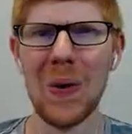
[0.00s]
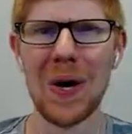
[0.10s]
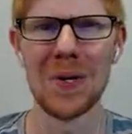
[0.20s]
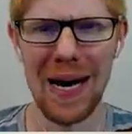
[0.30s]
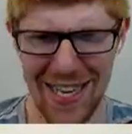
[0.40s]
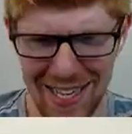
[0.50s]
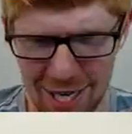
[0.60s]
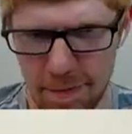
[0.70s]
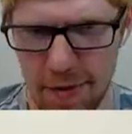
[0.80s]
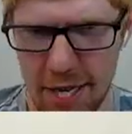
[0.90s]
what do I
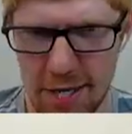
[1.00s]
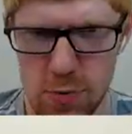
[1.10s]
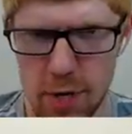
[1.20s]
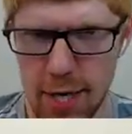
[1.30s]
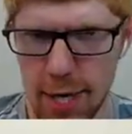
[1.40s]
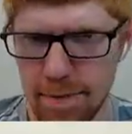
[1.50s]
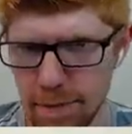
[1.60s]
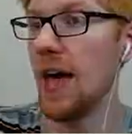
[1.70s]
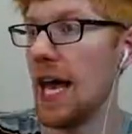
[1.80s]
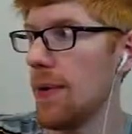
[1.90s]
know? I just work here.
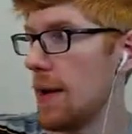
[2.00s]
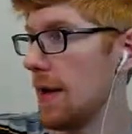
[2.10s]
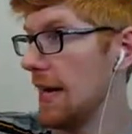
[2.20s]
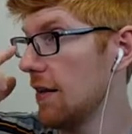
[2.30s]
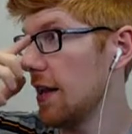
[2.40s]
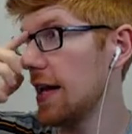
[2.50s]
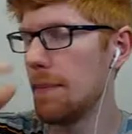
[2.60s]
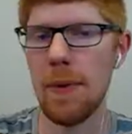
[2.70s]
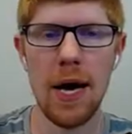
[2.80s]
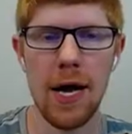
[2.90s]
Anyway, but now that
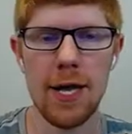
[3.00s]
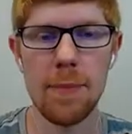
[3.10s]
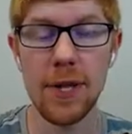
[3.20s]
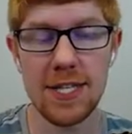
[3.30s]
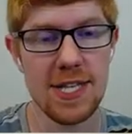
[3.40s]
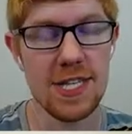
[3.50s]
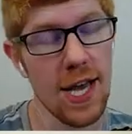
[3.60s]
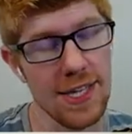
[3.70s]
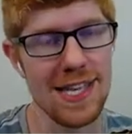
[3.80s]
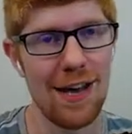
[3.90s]
I'm uh, in a place that
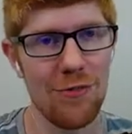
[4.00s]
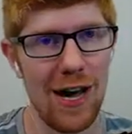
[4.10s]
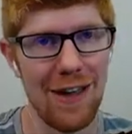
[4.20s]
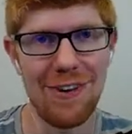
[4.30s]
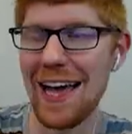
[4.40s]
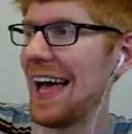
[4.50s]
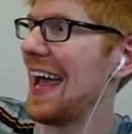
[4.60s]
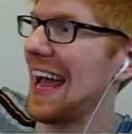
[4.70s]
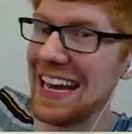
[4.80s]
does have Wi-Fi,